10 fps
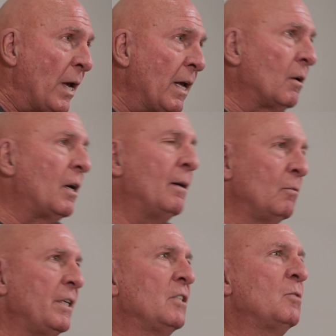Well, I
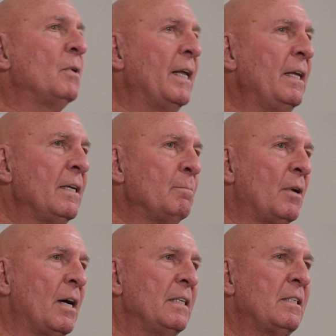would explain it
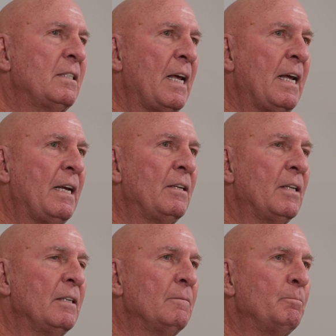by saying
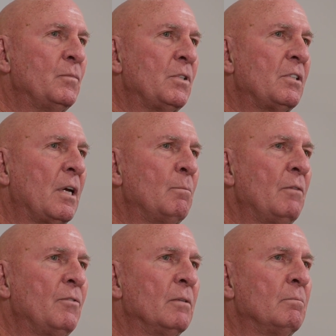that some
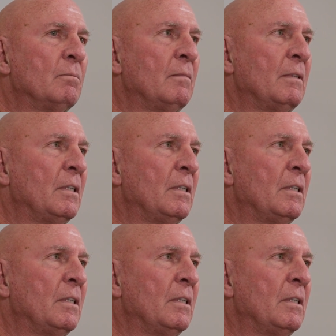of them,